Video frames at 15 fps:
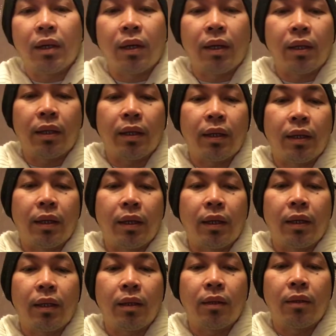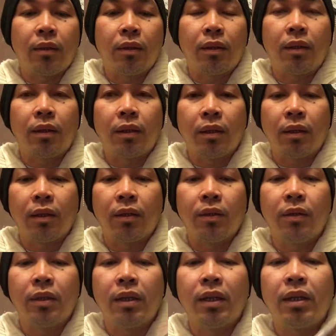and then you
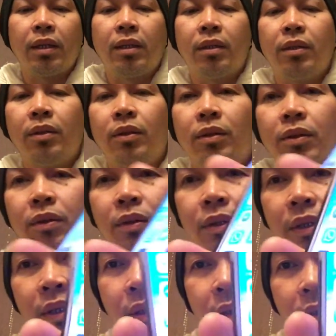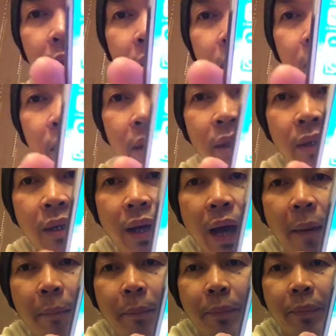need your
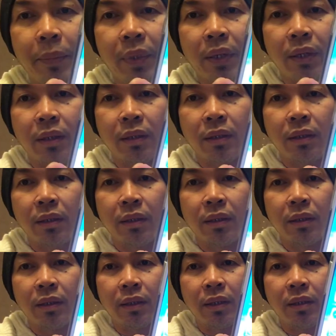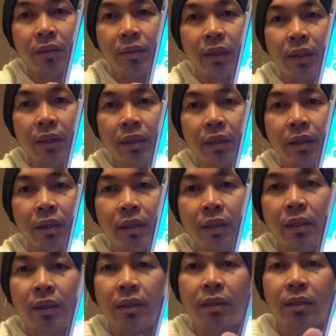app this one
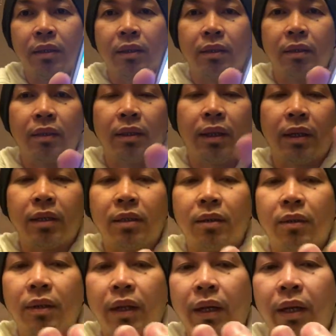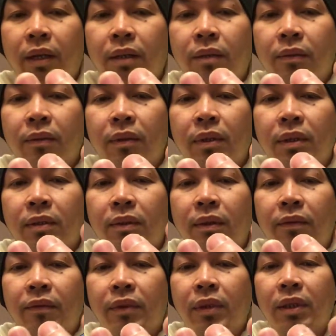so let's connect this one
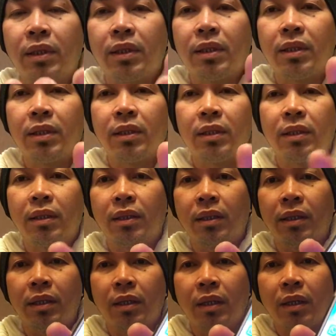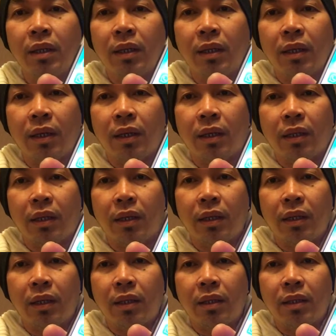first and
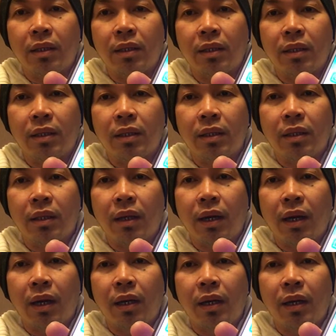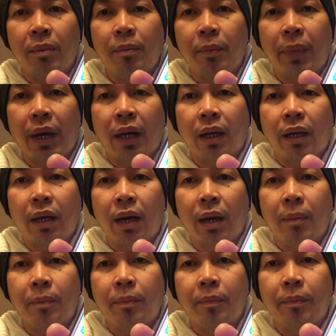then this impact app